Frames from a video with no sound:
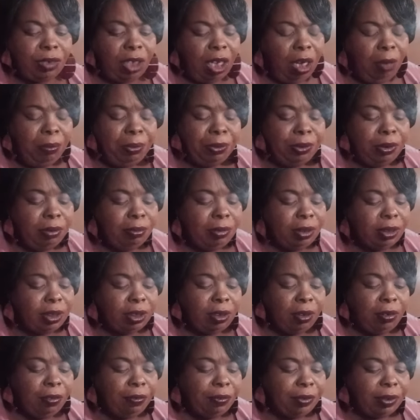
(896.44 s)
I'm pretty much
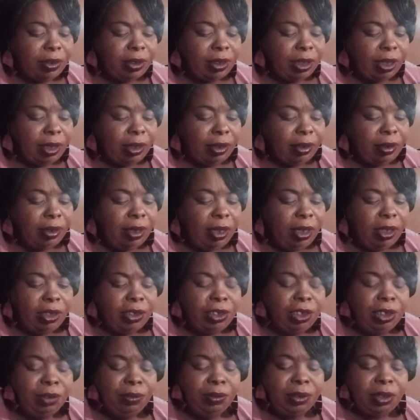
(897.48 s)
over, child.
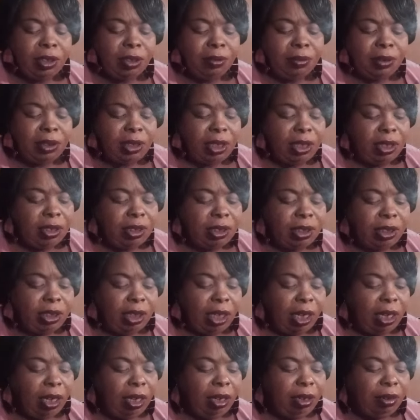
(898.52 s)
She was upset
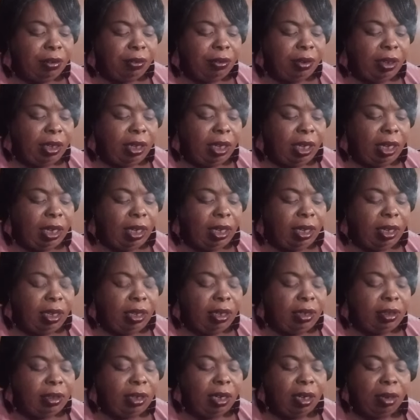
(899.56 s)
she angry
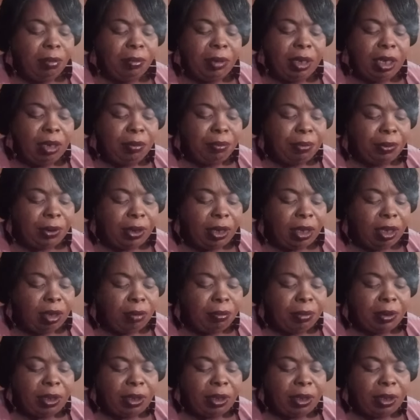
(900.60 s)
and coming at Brandon,